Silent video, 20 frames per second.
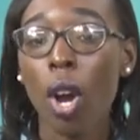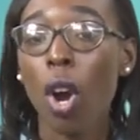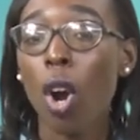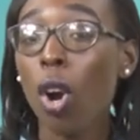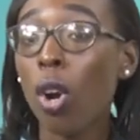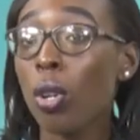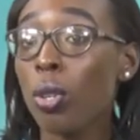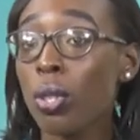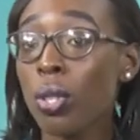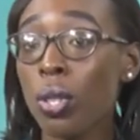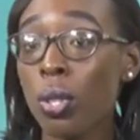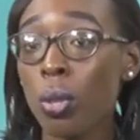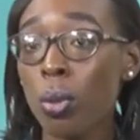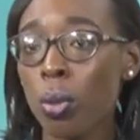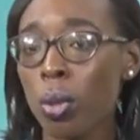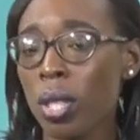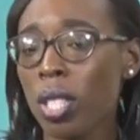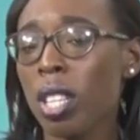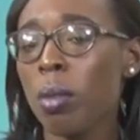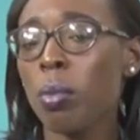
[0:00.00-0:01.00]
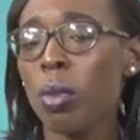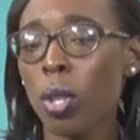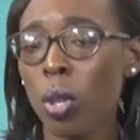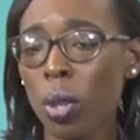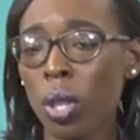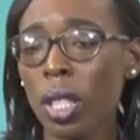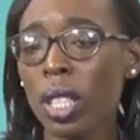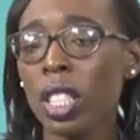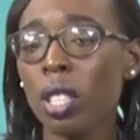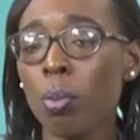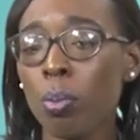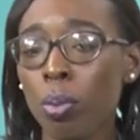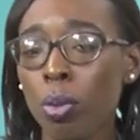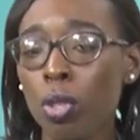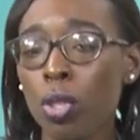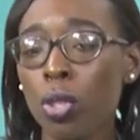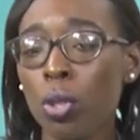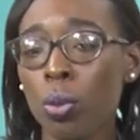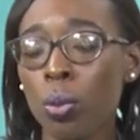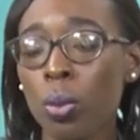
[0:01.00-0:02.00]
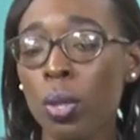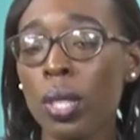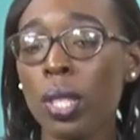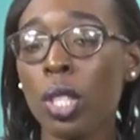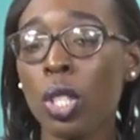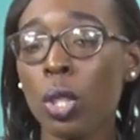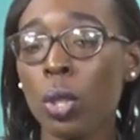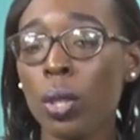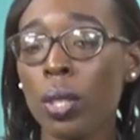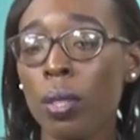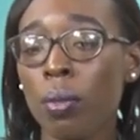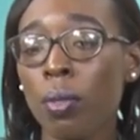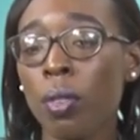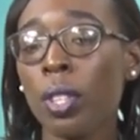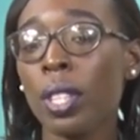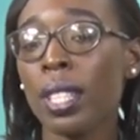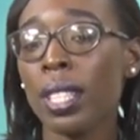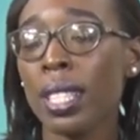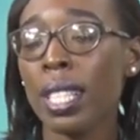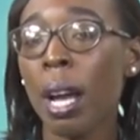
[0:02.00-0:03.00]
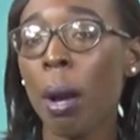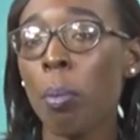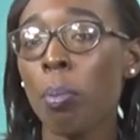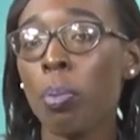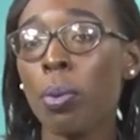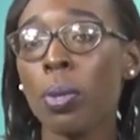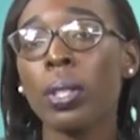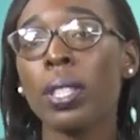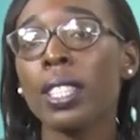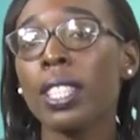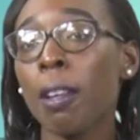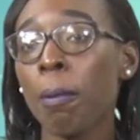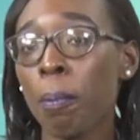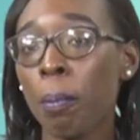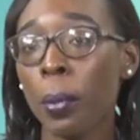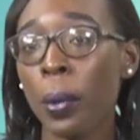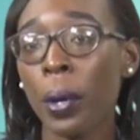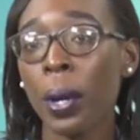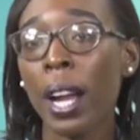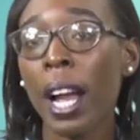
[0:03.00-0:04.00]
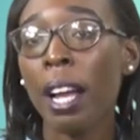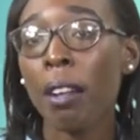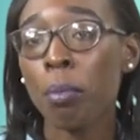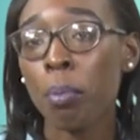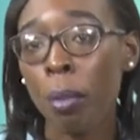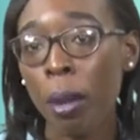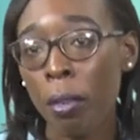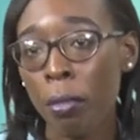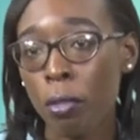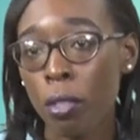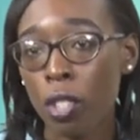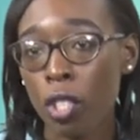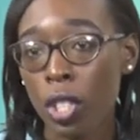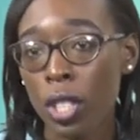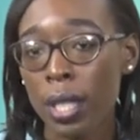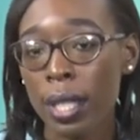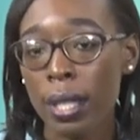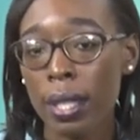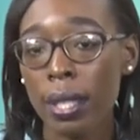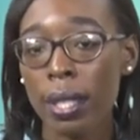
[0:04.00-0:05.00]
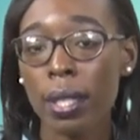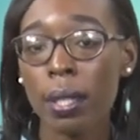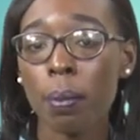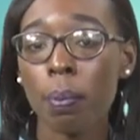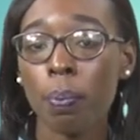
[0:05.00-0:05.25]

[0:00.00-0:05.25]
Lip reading: Also, some locally produced goods, for example, timber and beverages.